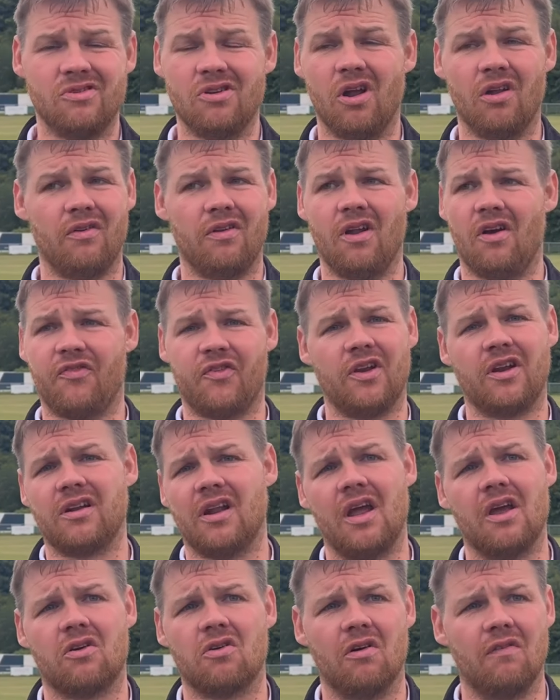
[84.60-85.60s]
No, nothing
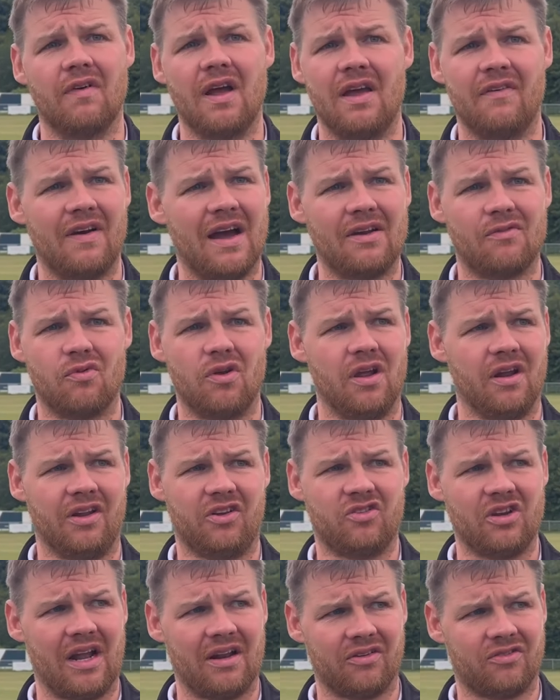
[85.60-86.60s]
clear cut they've had really,
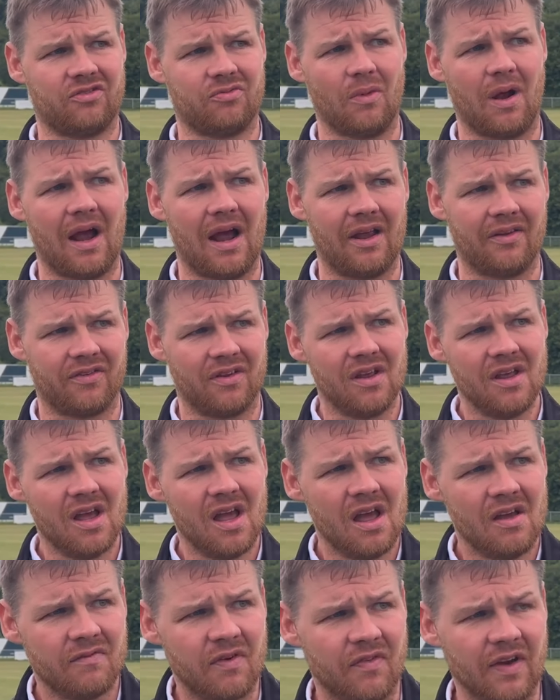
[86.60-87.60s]
chance wise.
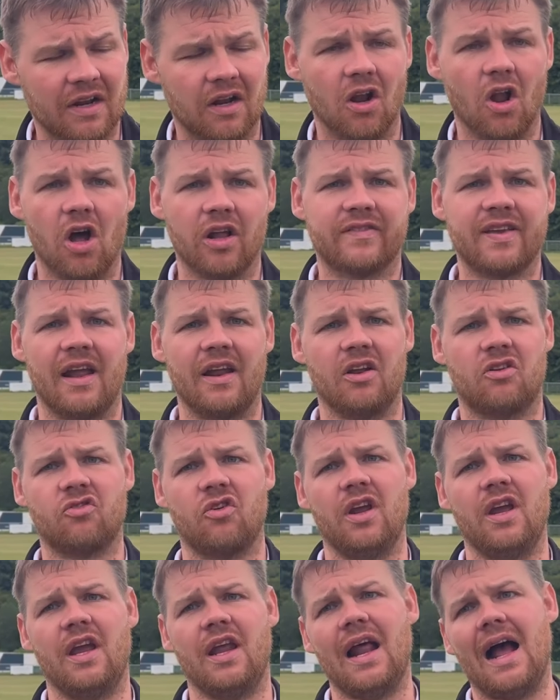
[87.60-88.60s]
They've had a lot of
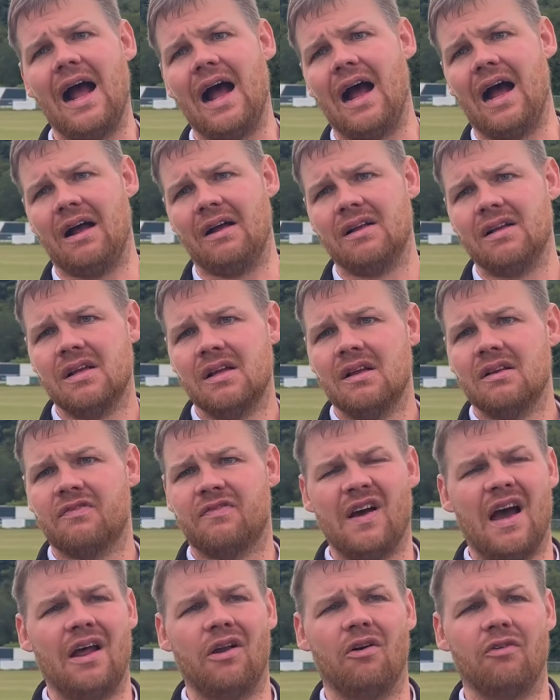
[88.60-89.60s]
territory in our
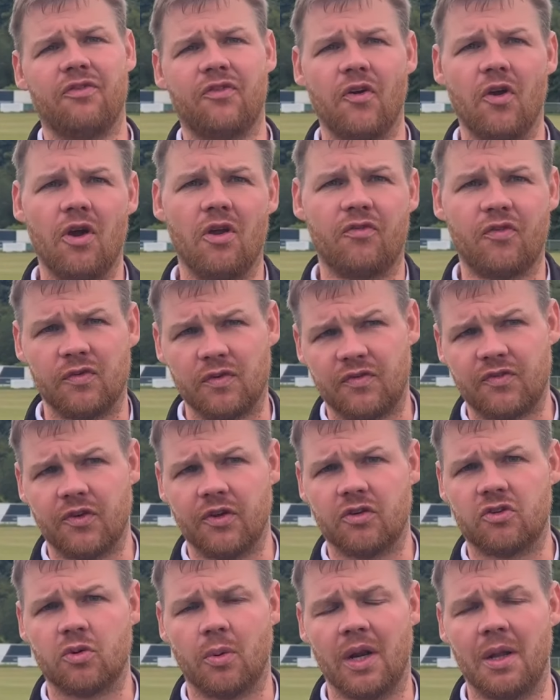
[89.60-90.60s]
final third for the
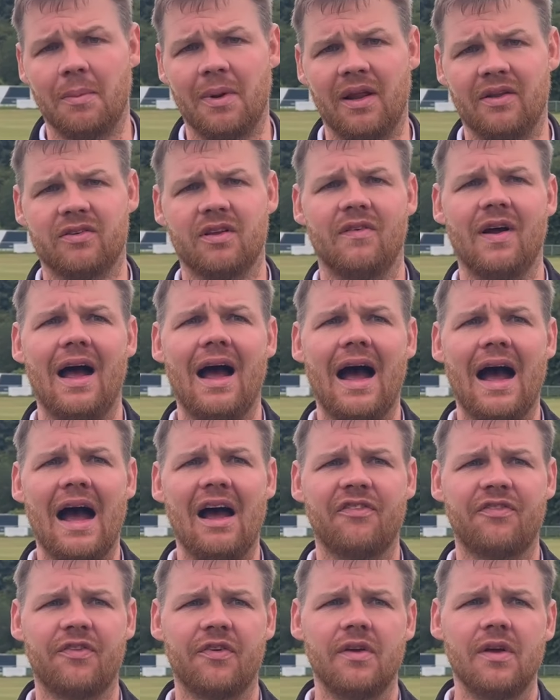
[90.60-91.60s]
first 20 minutes of that
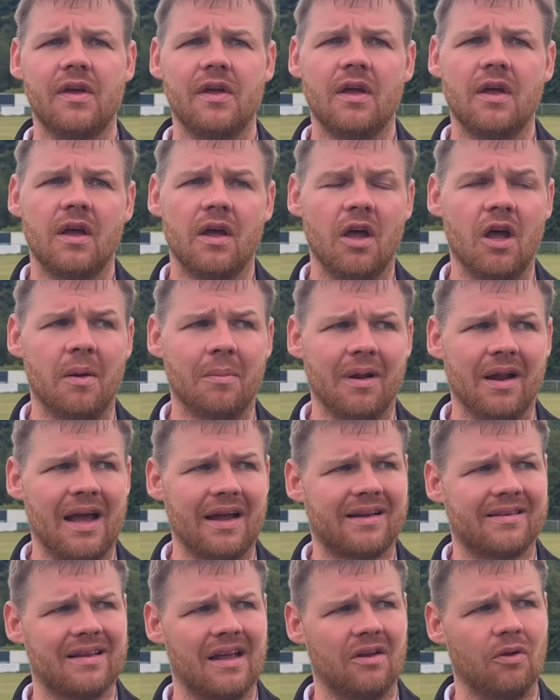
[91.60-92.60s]
half. But
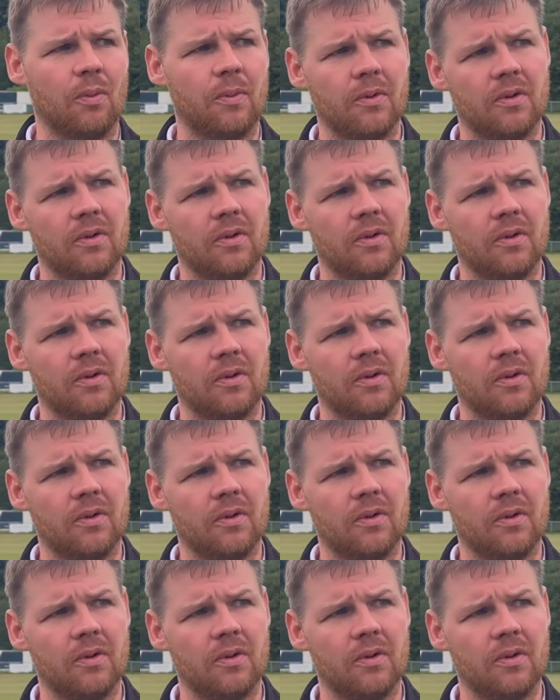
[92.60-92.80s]
like I said,